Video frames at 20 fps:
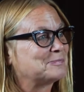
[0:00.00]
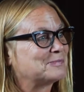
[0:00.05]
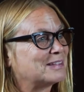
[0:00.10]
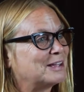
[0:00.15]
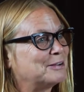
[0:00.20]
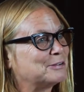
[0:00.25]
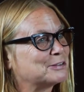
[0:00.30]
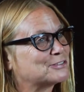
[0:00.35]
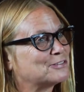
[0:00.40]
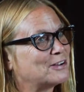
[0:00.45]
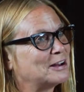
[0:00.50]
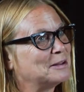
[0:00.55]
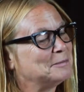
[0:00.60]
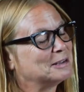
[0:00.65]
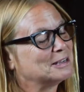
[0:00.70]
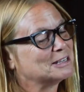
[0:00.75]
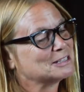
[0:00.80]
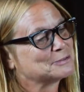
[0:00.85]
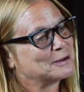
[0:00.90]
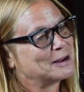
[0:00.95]
It was funny
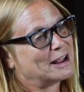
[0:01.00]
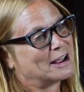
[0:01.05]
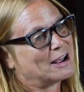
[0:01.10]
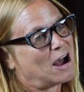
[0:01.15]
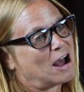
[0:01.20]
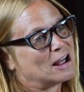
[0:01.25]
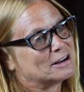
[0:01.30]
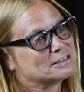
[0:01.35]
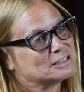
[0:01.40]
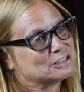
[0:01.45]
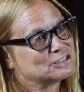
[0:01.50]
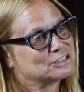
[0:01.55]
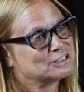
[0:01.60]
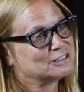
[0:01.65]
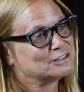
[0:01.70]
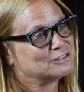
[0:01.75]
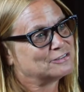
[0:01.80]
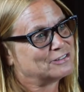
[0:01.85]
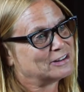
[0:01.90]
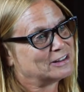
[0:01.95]
because when I
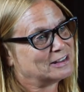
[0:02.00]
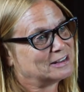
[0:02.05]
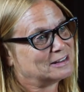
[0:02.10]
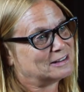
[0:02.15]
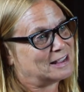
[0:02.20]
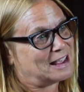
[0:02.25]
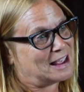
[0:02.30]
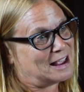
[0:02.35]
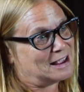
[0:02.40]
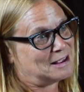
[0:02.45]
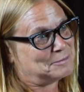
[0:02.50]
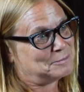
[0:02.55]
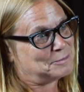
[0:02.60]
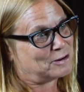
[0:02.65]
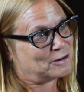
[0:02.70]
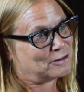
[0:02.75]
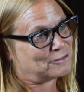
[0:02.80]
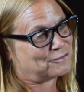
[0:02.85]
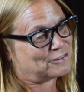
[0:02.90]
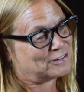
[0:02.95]
auditioned for the game,
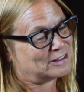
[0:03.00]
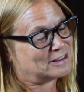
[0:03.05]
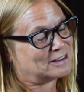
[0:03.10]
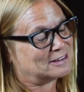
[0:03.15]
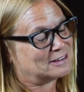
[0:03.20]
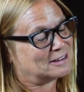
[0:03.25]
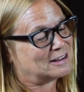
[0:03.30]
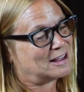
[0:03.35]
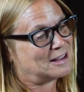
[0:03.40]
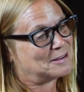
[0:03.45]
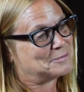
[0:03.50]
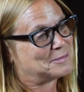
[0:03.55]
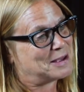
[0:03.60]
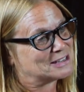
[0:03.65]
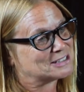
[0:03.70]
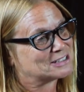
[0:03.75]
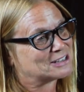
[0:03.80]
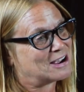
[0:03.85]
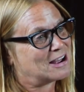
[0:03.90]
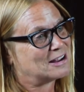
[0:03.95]
or for the
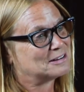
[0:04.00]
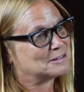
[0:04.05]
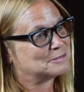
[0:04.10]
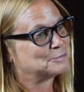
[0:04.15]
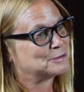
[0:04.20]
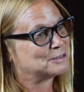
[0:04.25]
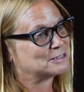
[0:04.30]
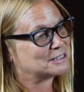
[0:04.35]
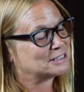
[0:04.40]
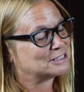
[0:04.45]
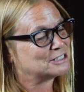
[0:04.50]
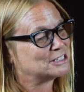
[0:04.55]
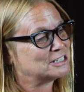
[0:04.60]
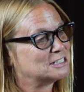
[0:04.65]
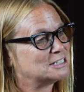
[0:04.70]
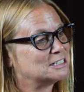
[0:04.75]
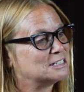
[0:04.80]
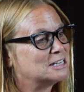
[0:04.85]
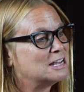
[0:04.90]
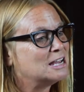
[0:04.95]
mascot
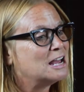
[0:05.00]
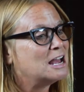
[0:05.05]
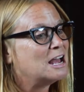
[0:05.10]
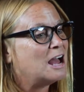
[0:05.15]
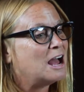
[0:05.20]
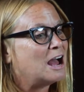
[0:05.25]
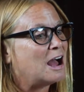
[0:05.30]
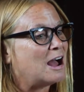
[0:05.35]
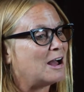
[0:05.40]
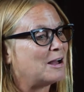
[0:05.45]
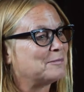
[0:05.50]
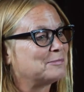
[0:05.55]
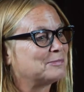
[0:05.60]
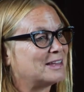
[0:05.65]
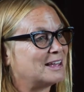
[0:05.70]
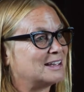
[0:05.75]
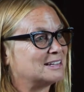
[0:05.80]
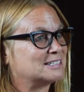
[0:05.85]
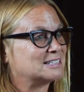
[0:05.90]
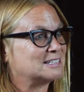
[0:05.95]
position,
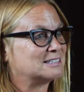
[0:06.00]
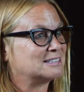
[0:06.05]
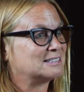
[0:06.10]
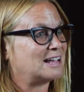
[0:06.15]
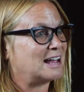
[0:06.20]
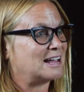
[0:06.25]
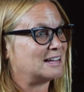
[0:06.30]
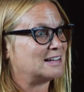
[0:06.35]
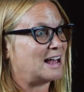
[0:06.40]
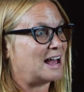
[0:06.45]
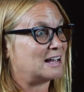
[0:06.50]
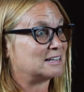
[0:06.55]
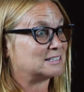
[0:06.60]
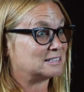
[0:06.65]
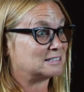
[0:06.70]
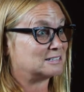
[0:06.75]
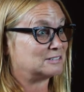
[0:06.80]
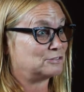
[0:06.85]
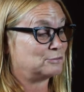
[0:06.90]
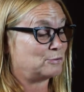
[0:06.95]
I
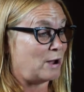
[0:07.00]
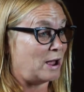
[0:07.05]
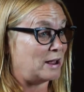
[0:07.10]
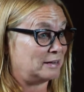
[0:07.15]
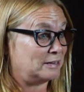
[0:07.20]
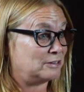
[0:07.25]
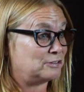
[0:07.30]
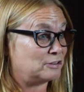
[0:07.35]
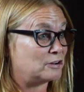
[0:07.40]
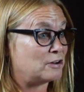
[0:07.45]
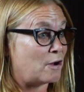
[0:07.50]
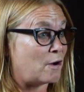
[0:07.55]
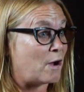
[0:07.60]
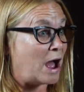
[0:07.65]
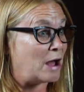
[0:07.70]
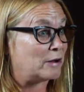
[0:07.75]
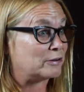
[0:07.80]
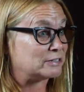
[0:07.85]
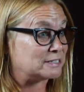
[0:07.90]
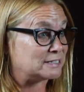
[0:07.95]
asked, "Do I need to know
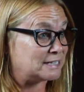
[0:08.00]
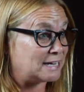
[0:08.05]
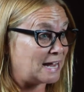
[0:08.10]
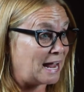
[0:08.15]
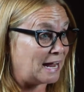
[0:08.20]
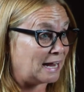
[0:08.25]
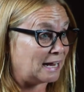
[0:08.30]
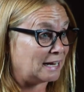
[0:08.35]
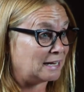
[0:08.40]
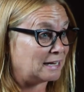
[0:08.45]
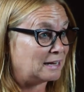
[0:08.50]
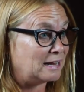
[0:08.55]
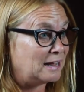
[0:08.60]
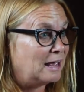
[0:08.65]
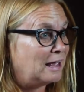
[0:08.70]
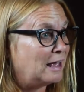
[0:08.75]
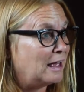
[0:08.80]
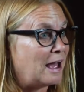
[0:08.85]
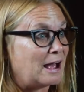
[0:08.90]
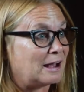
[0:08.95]
how to skate?"
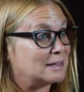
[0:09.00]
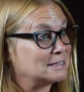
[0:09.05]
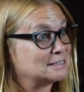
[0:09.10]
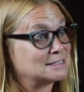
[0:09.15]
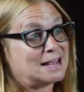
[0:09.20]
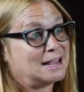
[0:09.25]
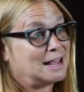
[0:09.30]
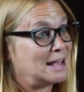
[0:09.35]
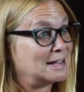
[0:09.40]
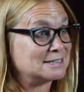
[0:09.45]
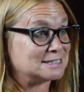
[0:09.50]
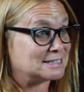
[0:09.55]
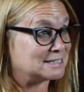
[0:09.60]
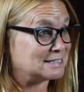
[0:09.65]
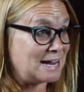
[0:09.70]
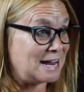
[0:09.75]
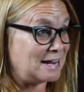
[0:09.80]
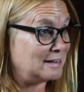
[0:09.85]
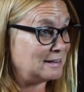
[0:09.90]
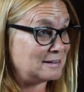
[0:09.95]
Because I hadn't
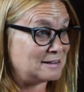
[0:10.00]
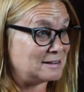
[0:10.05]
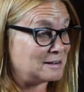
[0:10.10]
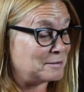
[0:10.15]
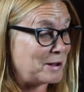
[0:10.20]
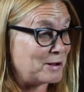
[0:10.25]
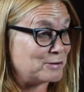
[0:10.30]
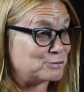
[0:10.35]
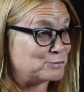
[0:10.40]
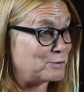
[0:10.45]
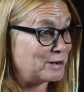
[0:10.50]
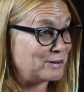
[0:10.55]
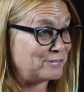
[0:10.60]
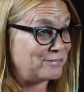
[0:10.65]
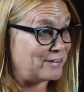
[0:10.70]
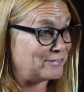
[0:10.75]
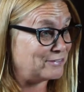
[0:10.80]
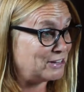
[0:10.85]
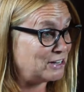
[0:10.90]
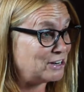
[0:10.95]
skated in about
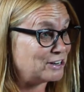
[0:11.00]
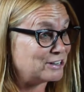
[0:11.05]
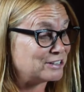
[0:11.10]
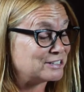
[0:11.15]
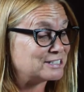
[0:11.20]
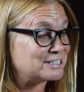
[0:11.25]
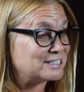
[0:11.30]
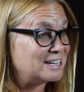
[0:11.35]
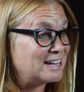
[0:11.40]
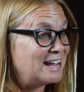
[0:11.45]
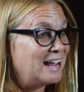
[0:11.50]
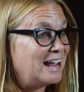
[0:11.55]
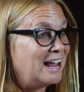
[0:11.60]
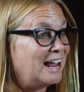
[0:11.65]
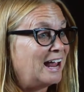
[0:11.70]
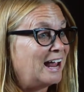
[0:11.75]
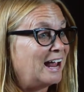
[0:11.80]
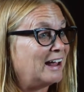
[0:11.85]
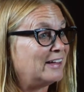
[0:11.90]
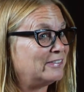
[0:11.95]
25 years.
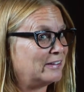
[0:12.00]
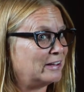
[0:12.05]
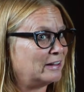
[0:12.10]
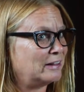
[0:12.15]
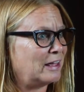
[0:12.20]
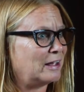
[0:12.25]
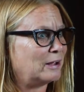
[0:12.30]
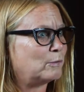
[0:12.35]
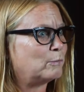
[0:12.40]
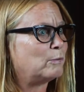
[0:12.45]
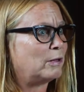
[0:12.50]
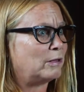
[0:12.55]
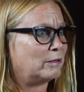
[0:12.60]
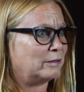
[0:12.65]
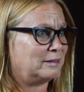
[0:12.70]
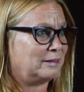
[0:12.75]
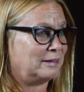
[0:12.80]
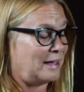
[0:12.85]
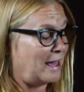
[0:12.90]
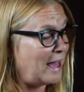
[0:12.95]
And they're like,
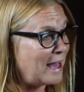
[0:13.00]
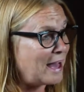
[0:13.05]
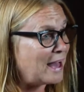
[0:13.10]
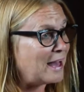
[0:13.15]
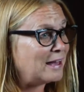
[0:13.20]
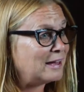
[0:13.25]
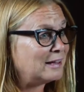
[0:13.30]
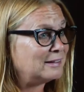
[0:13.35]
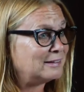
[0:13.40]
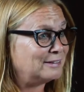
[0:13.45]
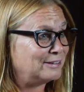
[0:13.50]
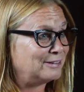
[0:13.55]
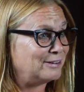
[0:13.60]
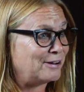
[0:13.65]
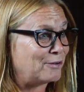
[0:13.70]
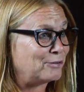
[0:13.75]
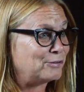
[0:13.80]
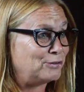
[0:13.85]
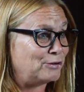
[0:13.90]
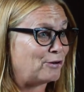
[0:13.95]
"Well, yeah, you
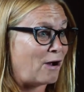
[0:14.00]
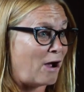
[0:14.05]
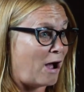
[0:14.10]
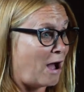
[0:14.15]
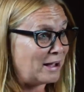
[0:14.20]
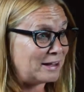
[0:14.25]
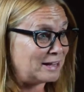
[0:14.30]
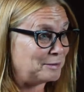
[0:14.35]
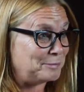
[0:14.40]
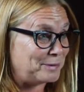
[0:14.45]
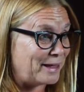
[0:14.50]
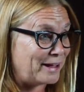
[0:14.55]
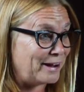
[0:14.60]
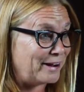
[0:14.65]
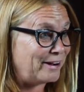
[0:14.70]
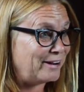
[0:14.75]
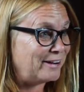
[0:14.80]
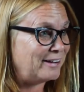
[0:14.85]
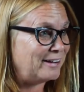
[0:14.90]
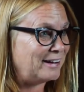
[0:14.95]
know, you're a hockey
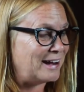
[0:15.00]
player."